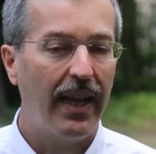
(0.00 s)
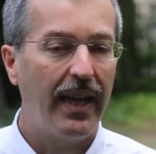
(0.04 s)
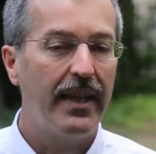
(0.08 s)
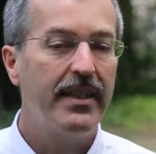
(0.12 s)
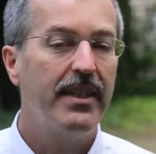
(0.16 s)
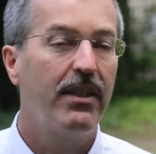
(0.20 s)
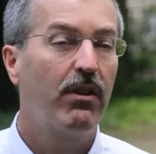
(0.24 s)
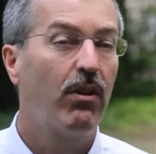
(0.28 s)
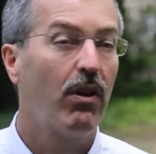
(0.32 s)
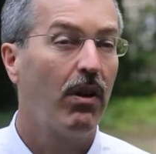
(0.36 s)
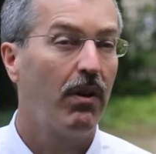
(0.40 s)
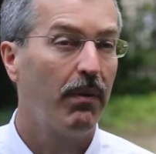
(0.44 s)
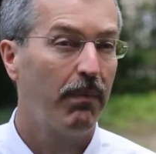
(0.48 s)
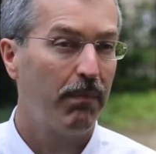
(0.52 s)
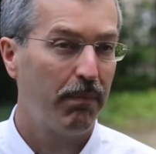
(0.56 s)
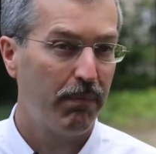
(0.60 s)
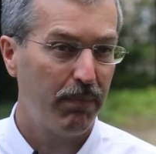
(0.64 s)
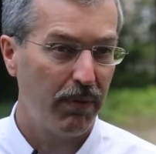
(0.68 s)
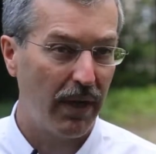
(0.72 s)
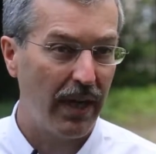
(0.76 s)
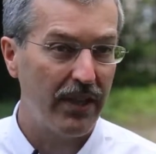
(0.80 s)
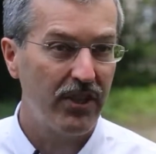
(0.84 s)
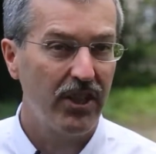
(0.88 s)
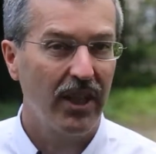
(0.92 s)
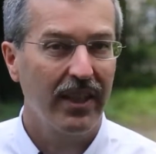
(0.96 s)
anti-corp
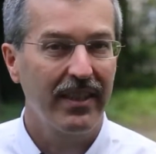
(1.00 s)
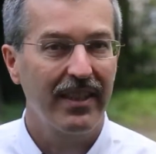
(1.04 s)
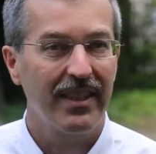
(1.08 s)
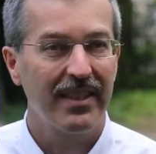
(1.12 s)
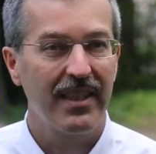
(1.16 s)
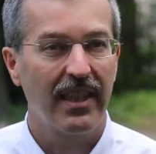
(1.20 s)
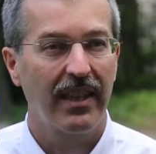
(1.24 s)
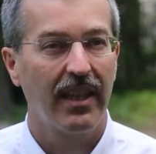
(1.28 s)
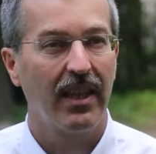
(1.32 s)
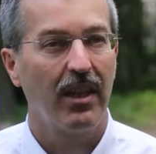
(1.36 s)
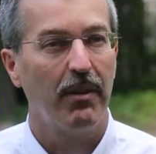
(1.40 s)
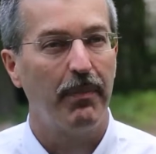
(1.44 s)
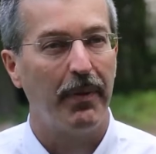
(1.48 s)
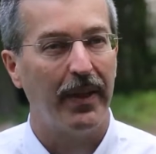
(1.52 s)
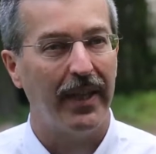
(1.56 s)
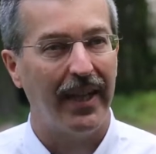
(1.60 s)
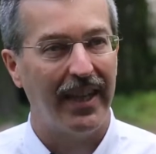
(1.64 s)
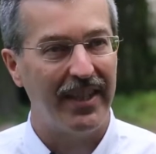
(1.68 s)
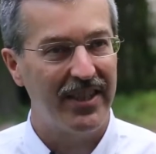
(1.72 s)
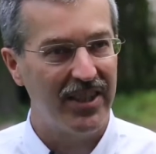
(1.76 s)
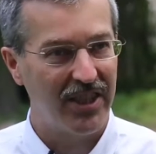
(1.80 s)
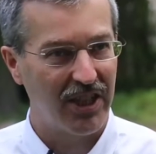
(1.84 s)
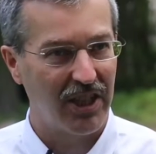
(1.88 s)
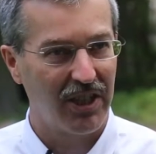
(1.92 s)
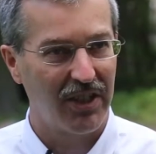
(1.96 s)
project is a little bit
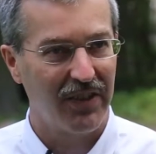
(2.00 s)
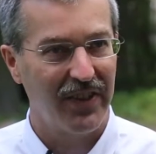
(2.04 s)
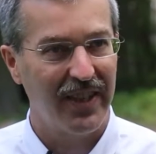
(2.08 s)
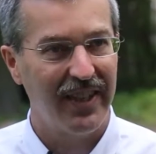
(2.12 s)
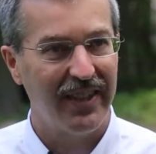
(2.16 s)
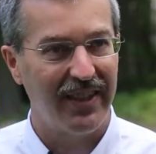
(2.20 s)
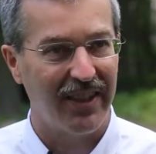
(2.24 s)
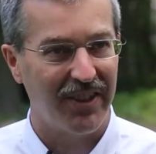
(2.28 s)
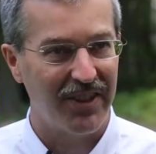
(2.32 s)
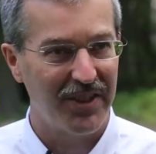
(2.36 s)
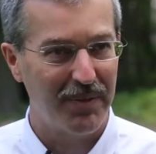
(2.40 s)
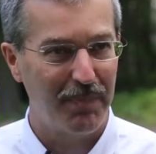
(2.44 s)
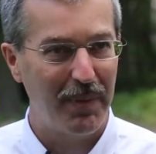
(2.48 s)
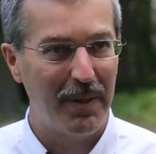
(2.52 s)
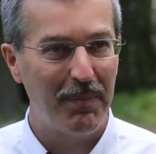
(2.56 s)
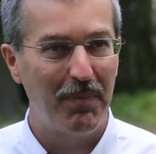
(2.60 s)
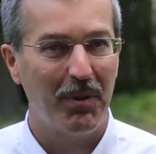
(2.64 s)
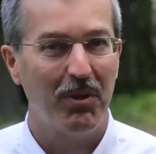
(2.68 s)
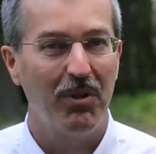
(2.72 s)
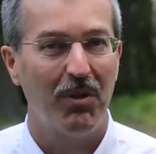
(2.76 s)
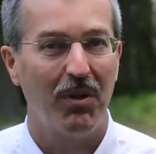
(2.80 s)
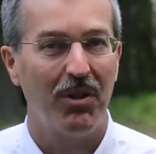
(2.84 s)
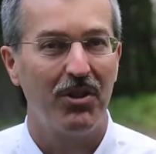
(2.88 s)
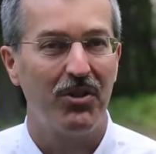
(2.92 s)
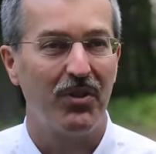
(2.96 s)
ancillary. There's
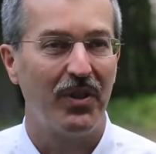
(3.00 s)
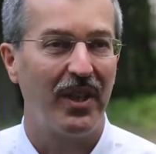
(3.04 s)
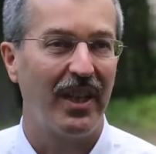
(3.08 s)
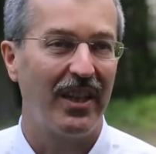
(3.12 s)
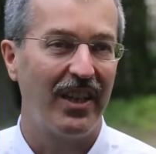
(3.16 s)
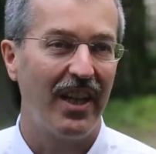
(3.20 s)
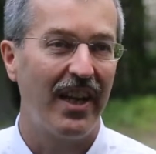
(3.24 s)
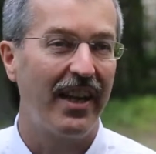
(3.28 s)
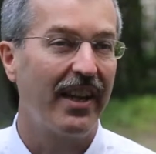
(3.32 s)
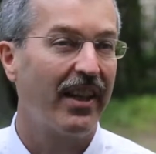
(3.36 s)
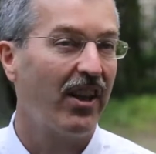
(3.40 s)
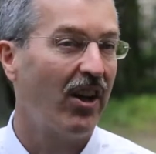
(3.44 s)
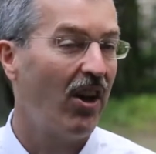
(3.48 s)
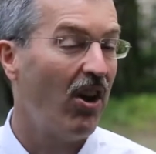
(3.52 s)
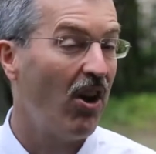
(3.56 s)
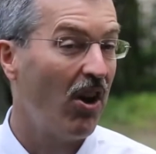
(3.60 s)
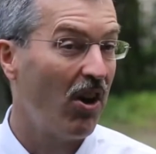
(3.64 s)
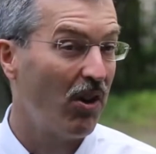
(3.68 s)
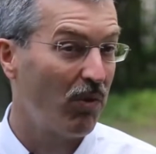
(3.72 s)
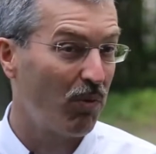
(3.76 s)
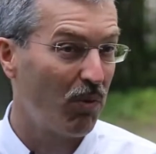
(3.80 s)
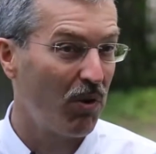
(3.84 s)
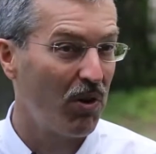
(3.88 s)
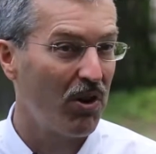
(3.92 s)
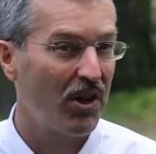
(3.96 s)
people who are doing a lot of the
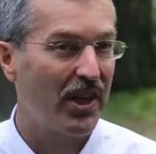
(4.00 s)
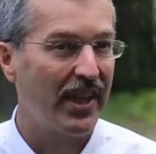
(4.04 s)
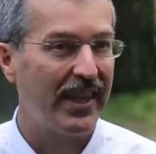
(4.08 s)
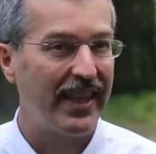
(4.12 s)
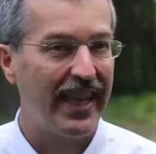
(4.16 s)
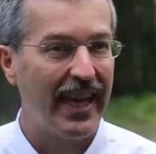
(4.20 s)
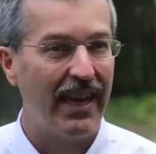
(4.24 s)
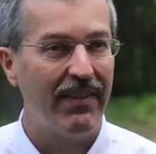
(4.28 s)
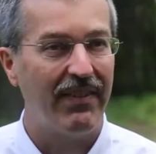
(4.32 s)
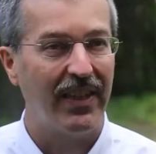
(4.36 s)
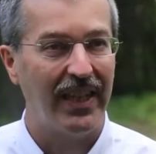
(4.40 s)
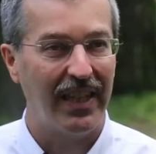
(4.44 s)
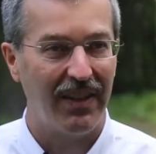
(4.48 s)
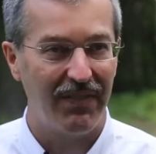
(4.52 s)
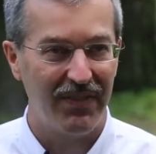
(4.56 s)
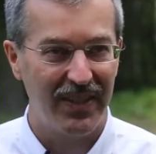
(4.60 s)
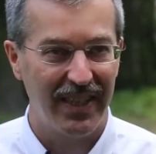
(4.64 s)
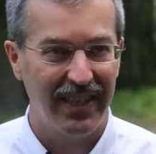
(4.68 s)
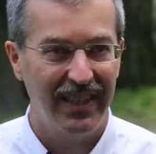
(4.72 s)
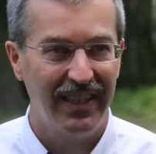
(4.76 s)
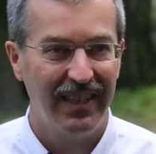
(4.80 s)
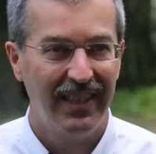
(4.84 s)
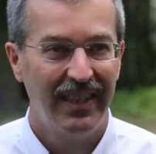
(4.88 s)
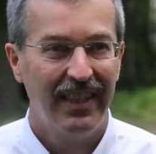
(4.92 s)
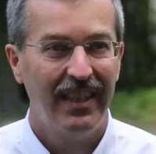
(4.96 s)
hard work and the heavy
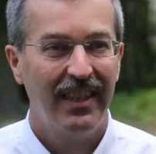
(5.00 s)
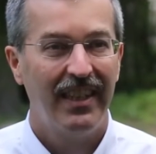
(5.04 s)
lifting.